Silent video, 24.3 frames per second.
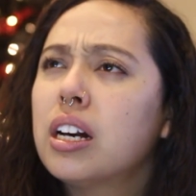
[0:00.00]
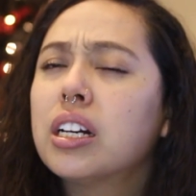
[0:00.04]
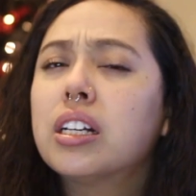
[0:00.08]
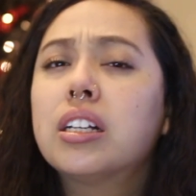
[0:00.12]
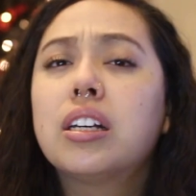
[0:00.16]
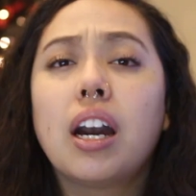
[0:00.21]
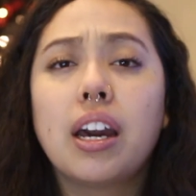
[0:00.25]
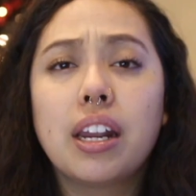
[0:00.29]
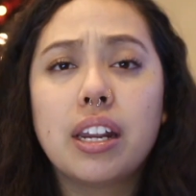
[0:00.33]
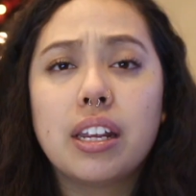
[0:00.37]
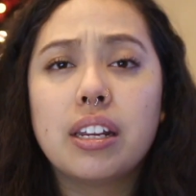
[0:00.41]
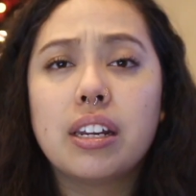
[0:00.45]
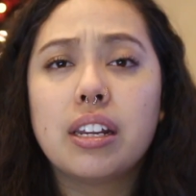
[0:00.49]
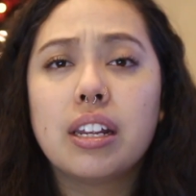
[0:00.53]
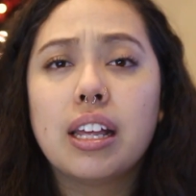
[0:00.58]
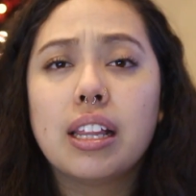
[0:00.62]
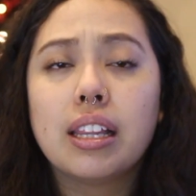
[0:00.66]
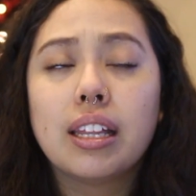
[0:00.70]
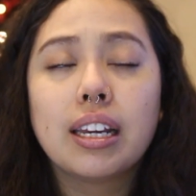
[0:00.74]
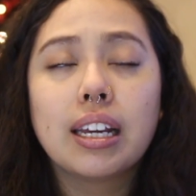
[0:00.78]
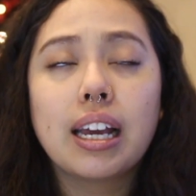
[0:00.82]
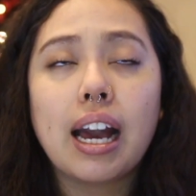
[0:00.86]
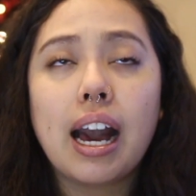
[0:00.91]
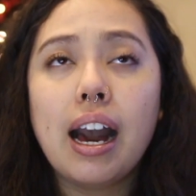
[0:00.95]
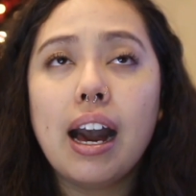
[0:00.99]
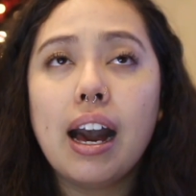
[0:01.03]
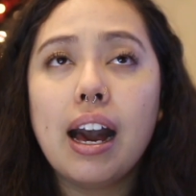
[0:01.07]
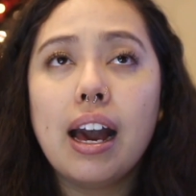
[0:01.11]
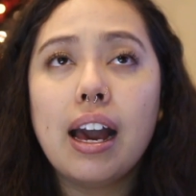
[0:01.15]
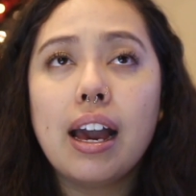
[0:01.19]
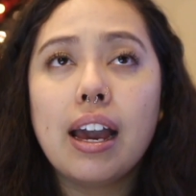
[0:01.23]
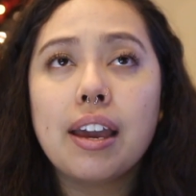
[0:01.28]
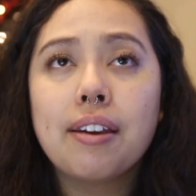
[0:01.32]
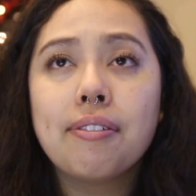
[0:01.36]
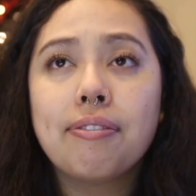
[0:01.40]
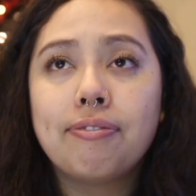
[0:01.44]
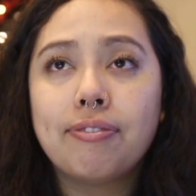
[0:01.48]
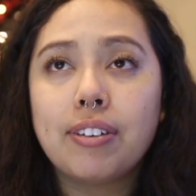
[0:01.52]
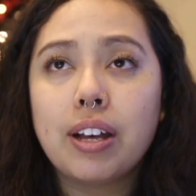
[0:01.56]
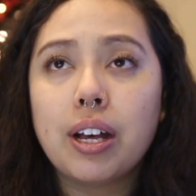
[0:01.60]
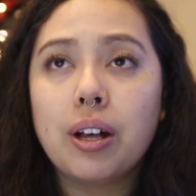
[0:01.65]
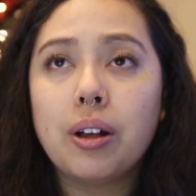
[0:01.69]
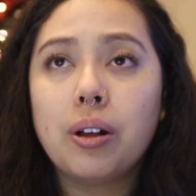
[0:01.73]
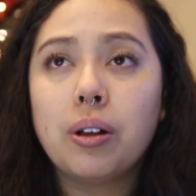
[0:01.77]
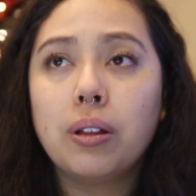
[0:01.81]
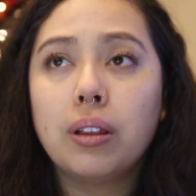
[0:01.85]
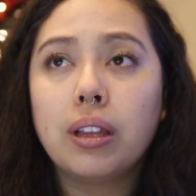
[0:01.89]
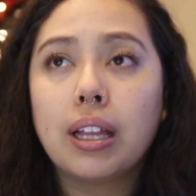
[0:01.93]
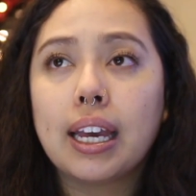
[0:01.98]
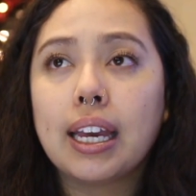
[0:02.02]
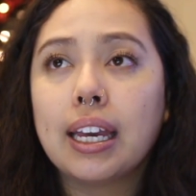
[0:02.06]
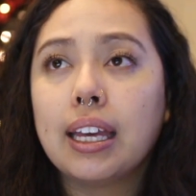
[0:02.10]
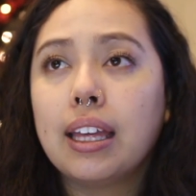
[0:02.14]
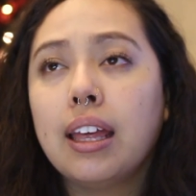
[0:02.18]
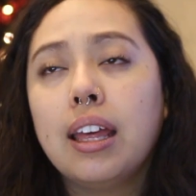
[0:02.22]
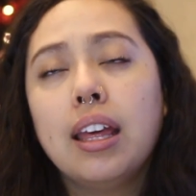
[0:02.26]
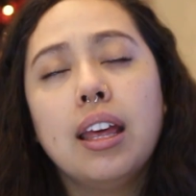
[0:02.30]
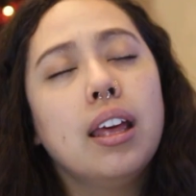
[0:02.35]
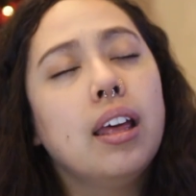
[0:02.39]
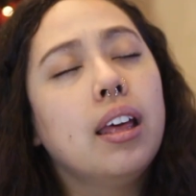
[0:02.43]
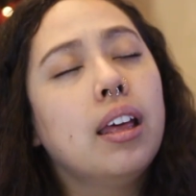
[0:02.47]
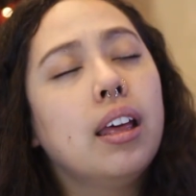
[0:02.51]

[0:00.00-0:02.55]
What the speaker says: gutted. Like, I felt like,